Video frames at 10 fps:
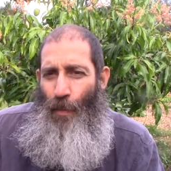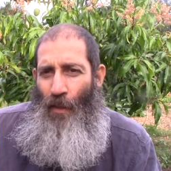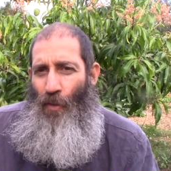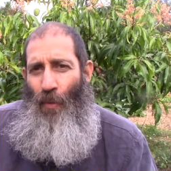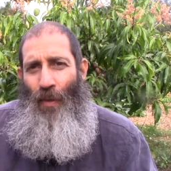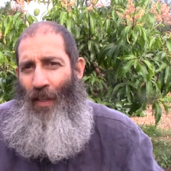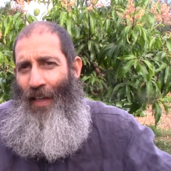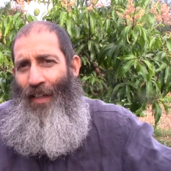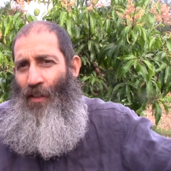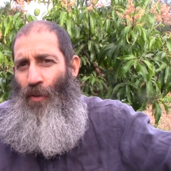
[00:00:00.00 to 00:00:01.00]
but it's all
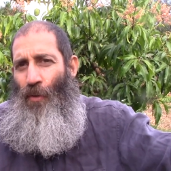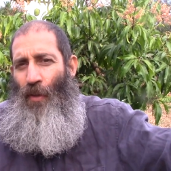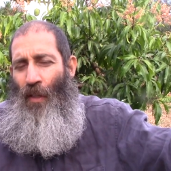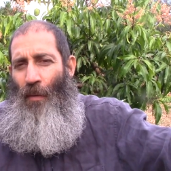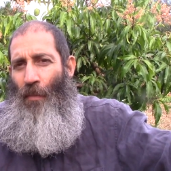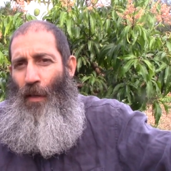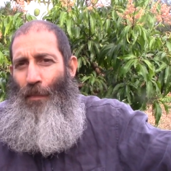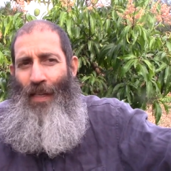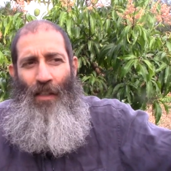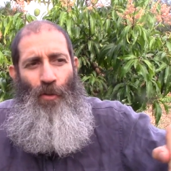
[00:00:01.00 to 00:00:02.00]
related to me
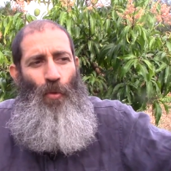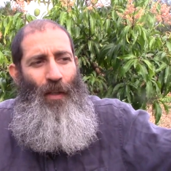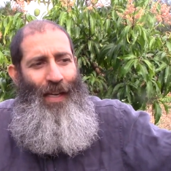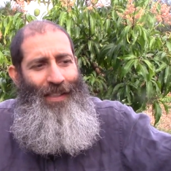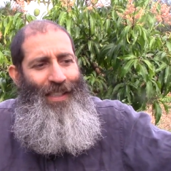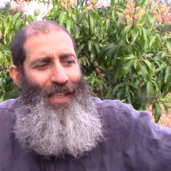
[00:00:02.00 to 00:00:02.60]
being too lazy